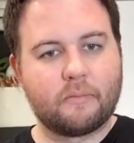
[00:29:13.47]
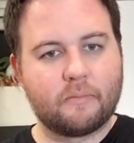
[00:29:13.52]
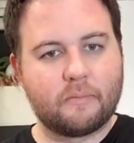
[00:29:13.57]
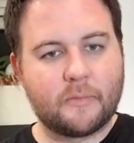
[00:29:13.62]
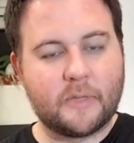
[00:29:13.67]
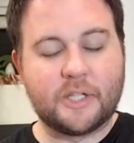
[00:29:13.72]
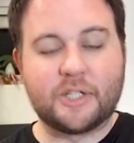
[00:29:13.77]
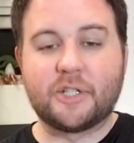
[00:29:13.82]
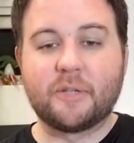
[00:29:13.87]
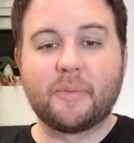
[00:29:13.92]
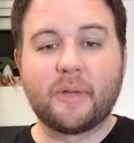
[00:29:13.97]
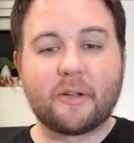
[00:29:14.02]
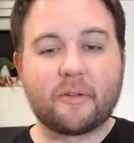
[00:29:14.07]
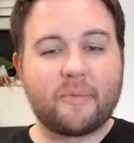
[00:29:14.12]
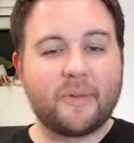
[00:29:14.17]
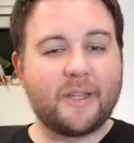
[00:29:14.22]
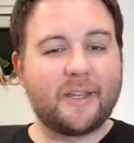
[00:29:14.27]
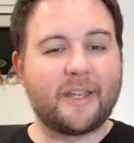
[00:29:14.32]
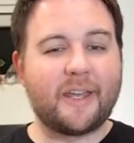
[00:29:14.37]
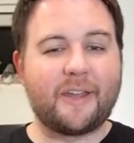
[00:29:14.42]
they should be able to
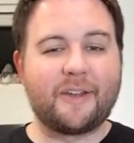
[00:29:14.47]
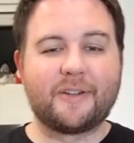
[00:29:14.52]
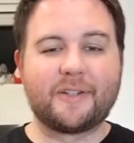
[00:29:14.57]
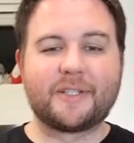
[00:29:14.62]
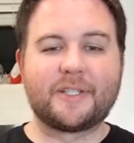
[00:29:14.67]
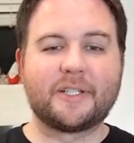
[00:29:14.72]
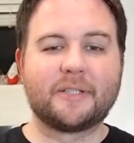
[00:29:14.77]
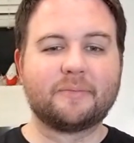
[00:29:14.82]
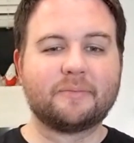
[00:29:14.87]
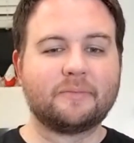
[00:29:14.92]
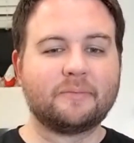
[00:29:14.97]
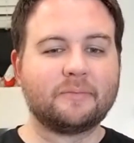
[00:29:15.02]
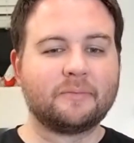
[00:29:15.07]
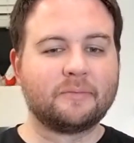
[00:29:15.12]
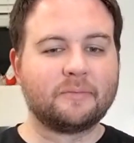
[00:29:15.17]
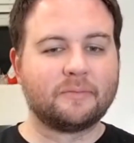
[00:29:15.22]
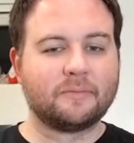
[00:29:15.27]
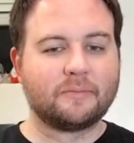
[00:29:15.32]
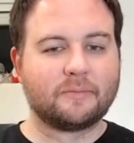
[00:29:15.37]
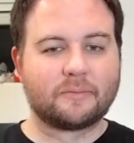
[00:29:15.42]
beat Henderson.
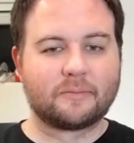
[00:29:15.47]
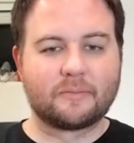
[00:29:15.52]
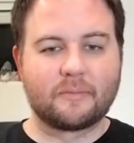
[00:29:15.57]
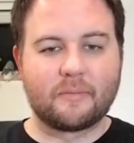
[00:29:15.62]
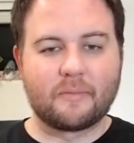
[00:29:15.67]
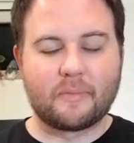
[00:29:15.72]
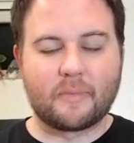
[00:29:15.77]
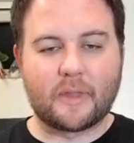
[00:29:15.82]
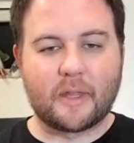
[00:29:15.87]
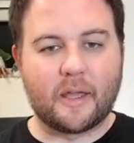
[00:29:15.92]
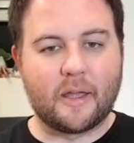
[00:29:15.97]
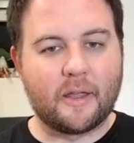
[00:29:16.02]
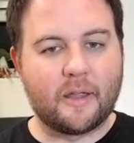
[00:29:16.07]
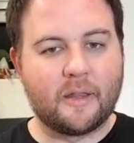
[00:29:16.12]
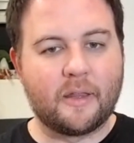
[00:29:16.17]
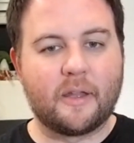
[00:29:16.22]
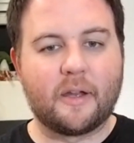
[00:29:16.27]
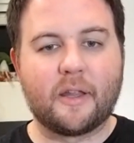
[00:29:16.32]
And then